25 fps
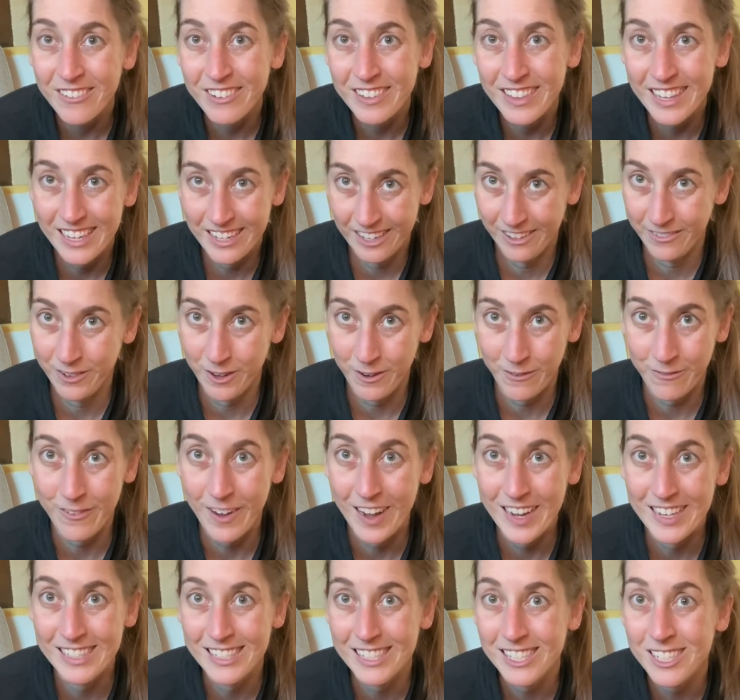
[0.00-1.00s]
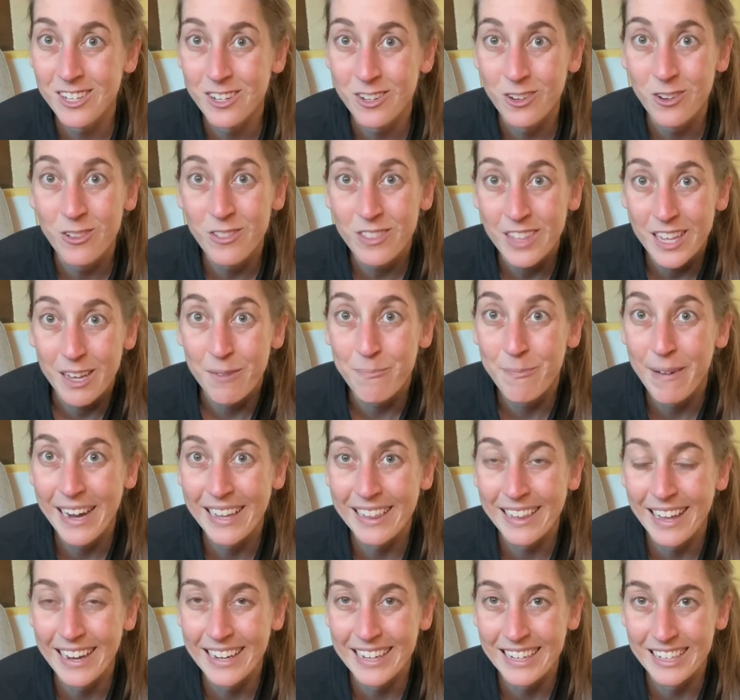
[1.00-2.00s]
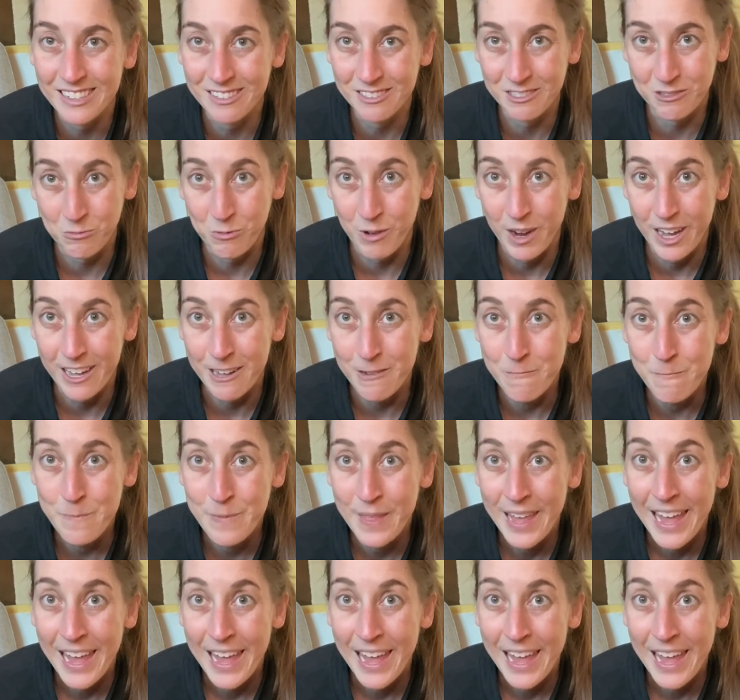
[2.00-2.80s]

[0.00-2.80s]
any of your friends who you think might like it as well,